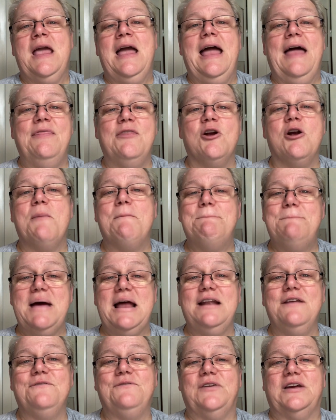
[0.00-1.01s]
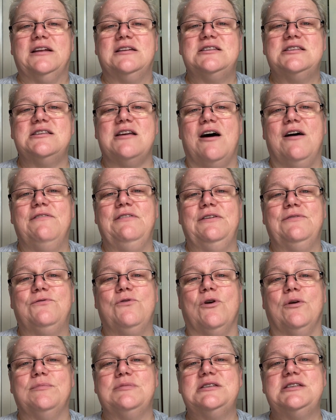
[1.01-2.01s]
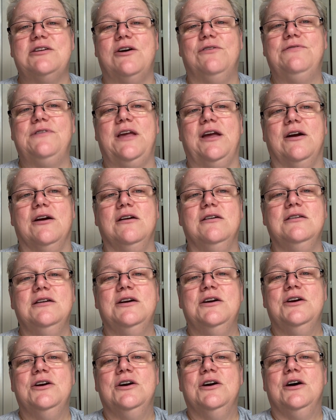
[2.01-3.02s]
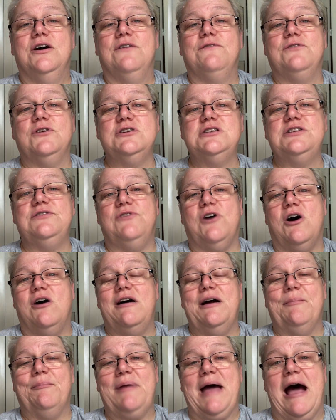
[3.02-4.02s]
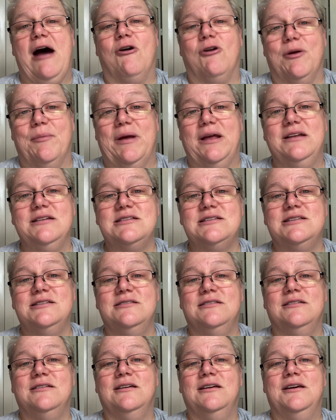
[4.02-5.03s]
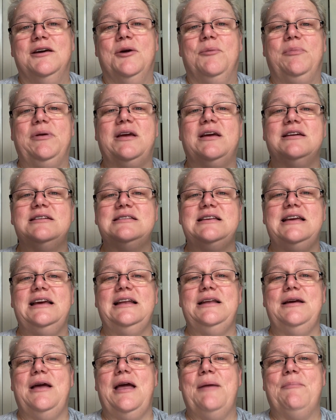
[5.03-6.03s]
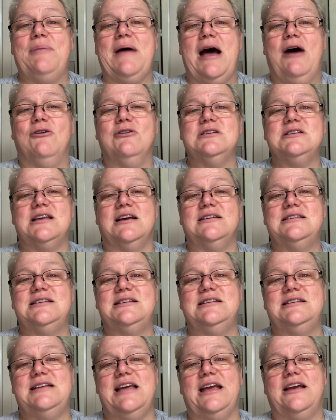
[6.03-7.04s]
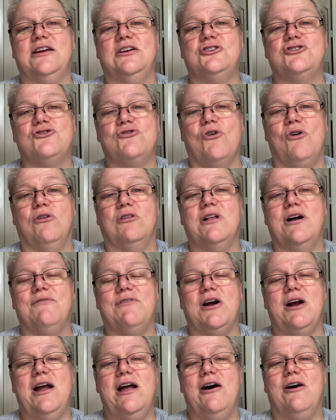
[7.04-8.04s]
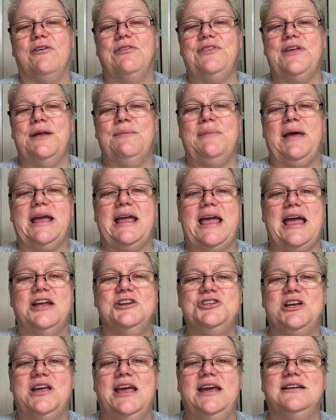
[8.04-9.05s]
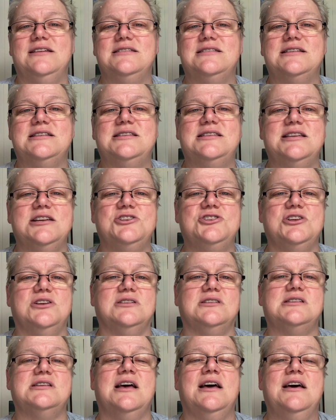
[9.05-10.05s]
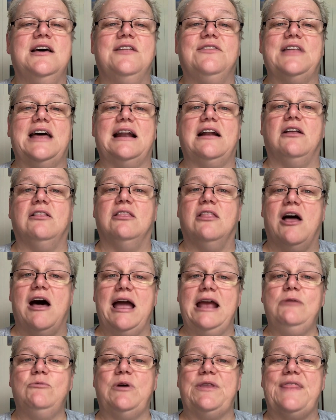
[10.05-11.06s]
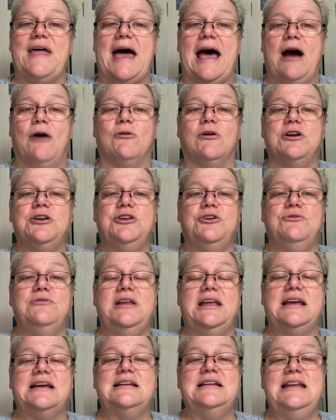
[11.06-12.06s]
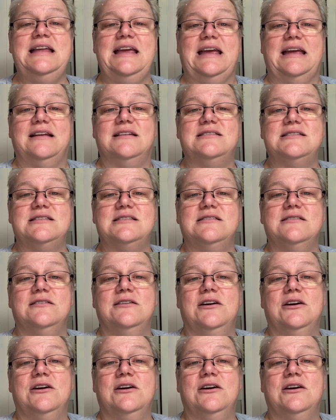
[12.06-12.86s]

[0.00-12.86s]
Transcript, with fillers: And there are benefits of informed self care. First of all, empowerment because it empowers us to take control of our health and make educated decisions that align with our unique needs.